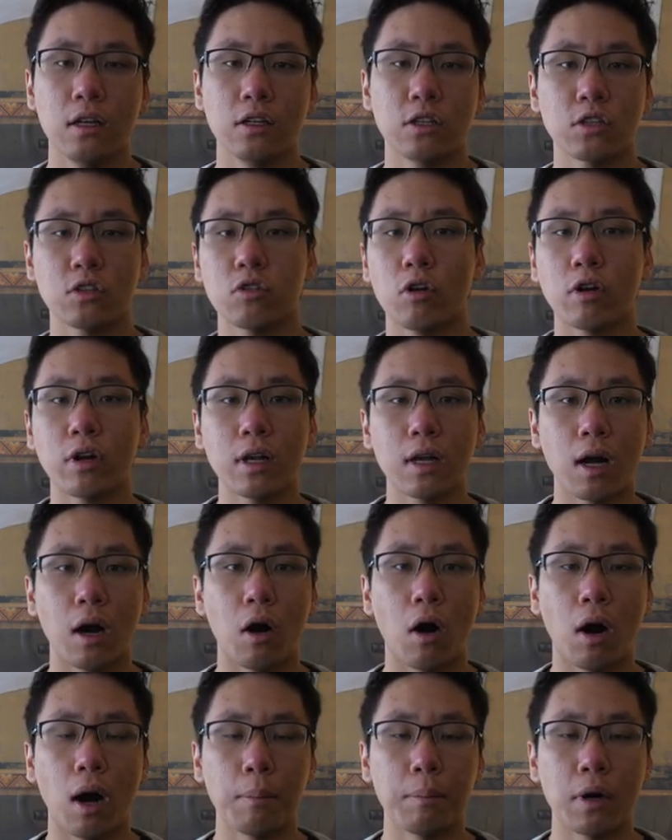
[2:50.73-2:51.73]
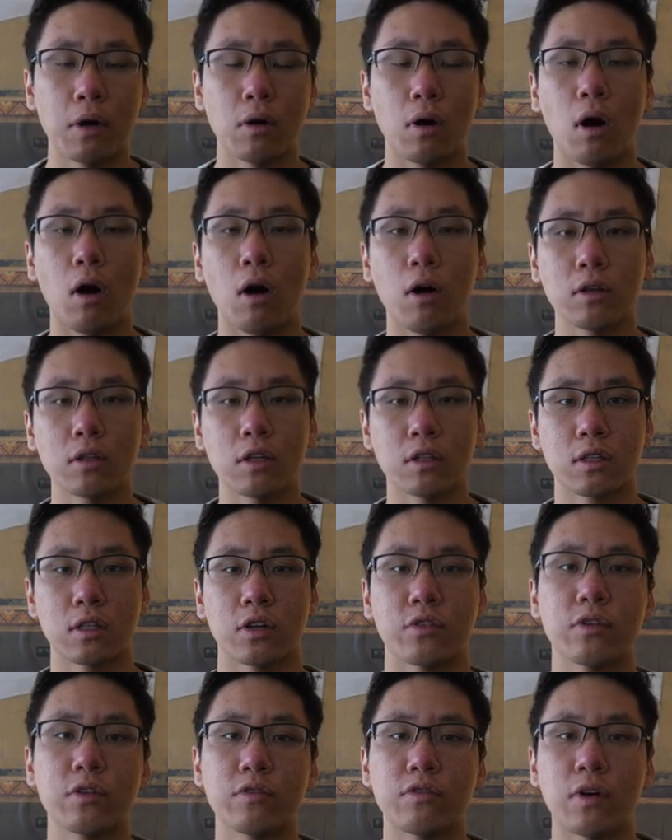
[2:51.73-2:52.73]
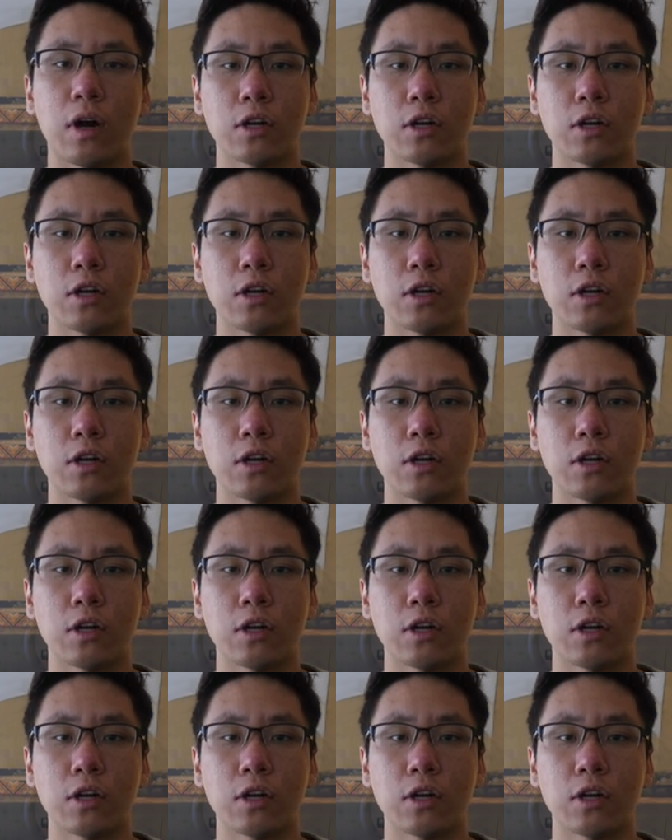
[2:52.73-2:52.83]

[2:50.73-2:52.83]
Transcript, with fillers: just learning about all the different